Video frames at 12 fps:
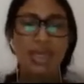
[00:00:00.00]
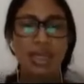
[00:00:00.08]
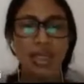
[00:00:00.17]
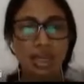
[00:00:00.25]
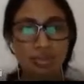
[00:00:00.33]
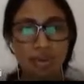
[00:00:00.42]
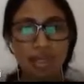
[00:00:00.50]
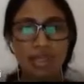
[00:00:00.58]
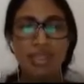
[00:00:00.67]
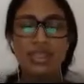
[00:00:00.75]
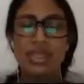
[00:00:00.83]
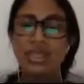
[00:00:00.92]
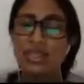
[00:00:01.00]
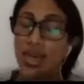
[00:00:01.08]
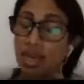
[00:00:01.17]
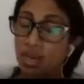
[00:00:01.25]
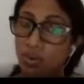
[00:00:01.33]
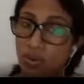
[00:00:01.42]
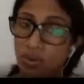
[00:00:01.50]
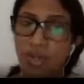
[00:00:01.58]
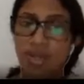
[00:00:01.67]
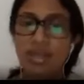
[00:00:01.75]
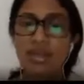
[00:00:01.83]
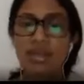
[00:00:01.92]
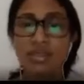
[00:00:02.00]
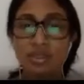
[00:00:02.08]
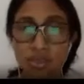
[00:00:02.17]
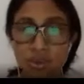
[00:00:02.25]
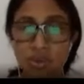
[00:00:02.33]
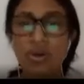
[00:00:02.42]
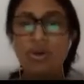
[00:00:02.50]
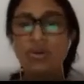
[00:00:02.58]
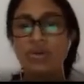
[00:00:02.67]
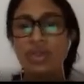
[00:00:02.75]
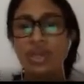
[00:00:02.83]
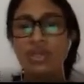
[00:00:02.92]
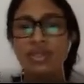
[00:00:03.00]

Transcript: That's what it says. I already told you that